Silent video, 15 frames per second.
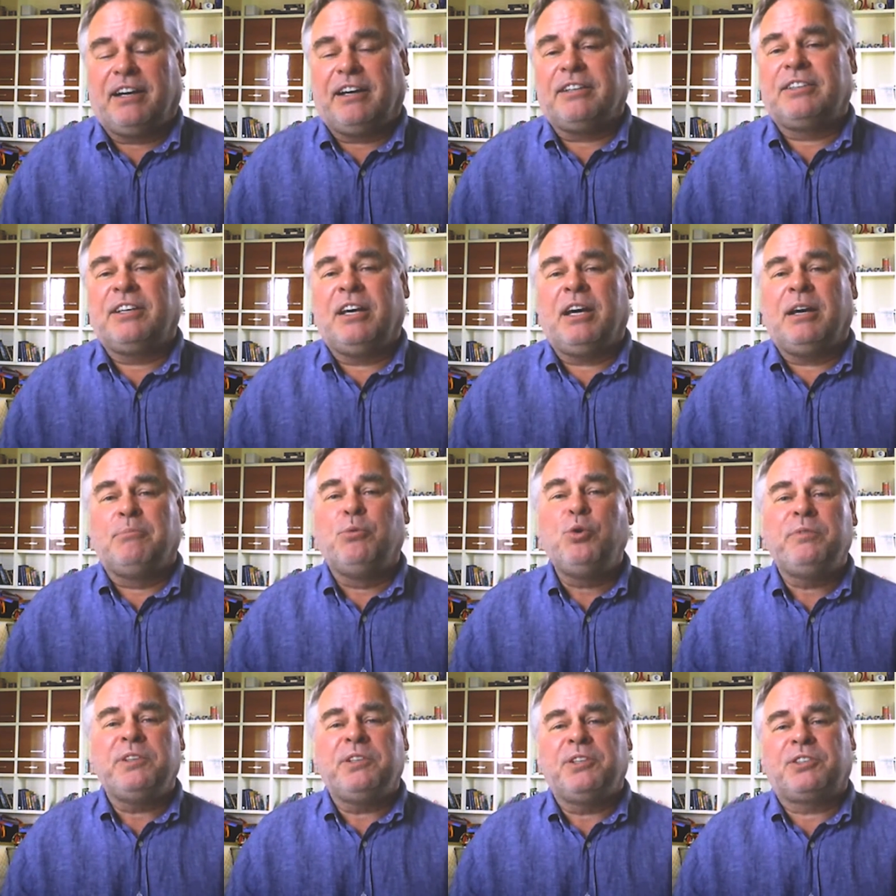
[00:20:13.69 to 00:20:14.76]
the
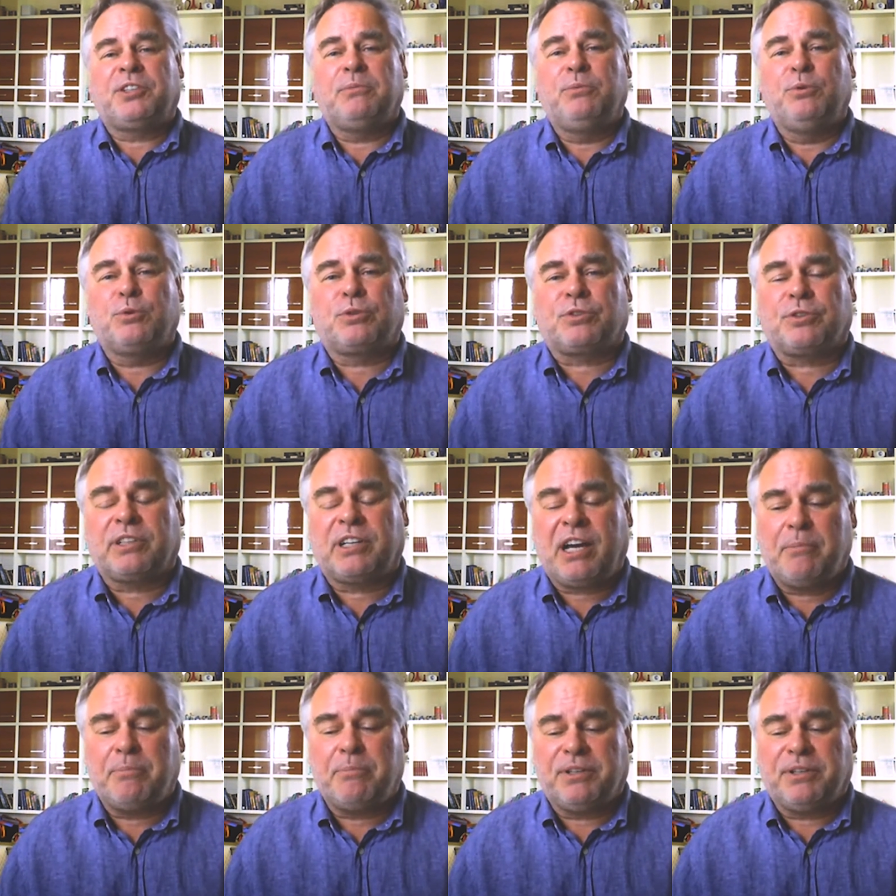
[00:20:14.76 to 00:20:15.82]
movie distribution
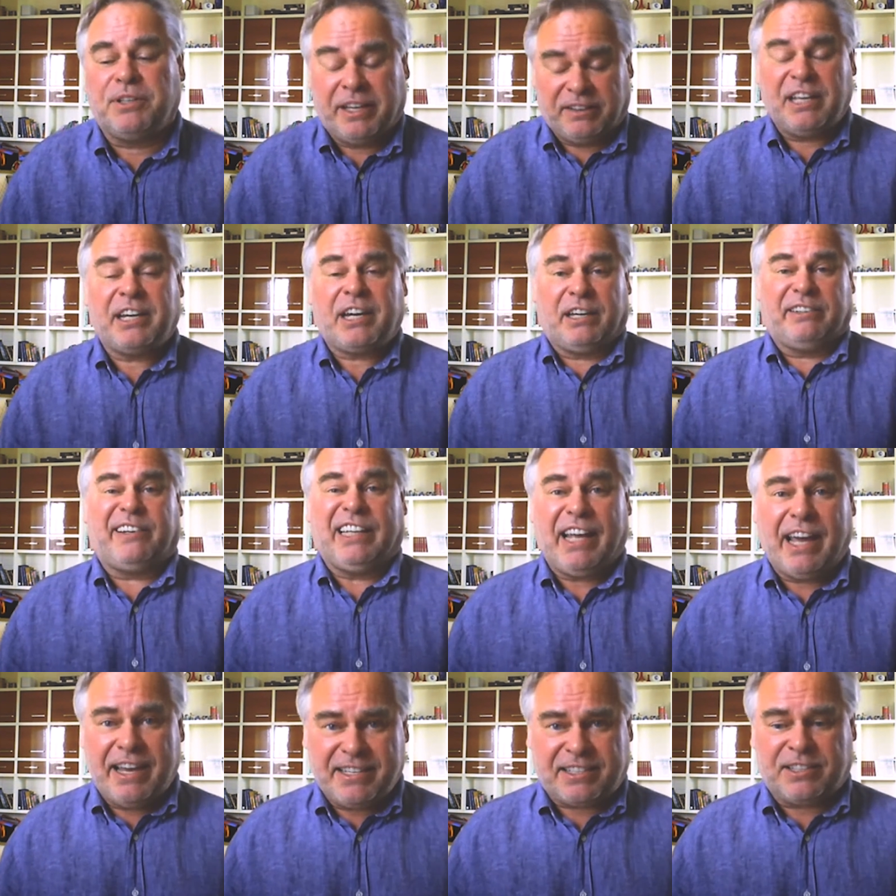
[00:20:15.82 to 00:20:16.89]
company, and they have a
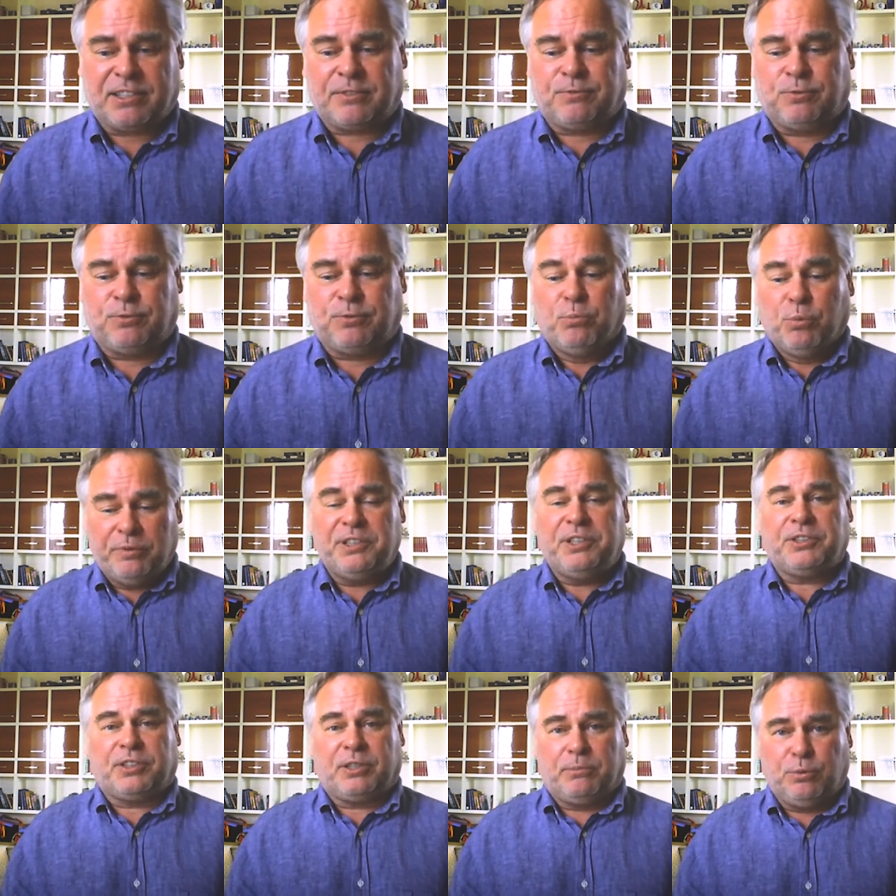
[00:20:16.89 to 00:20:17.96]
license for movie
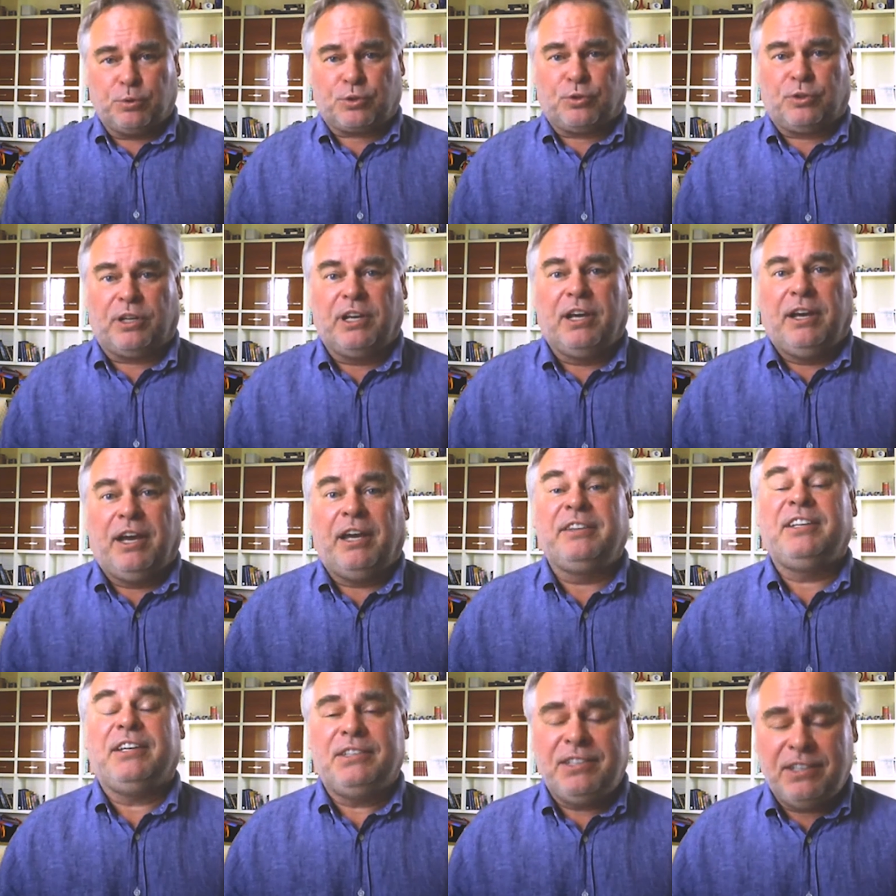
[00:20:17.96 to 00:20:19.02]
distribution,
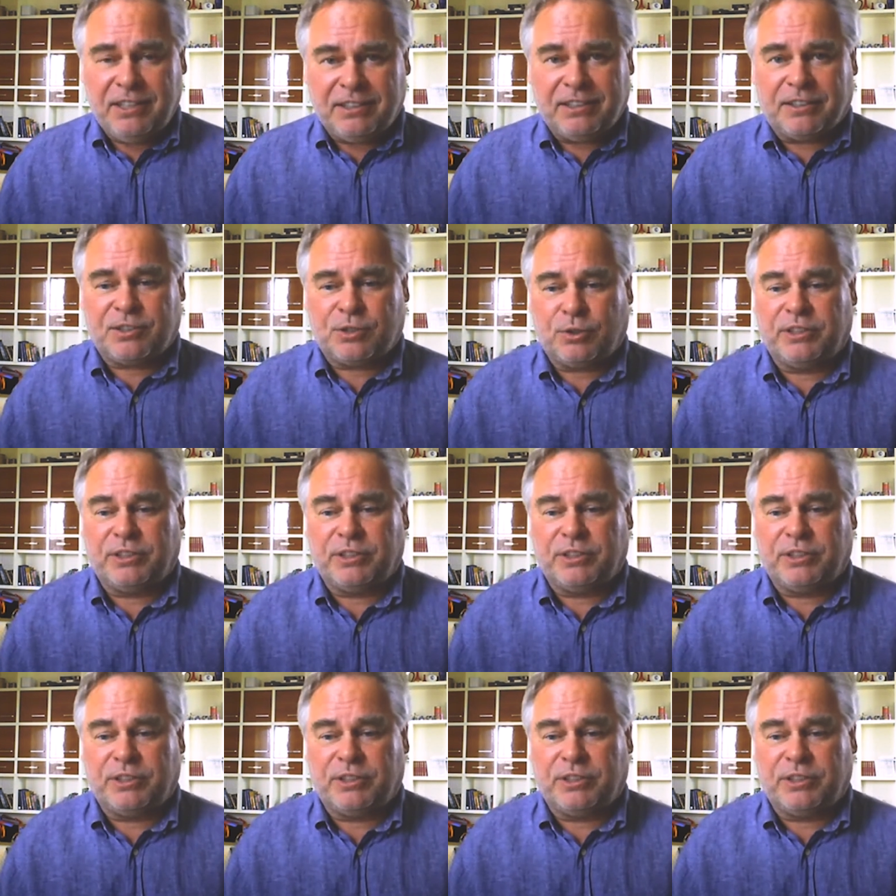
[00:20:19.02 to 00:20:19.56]
and they did it.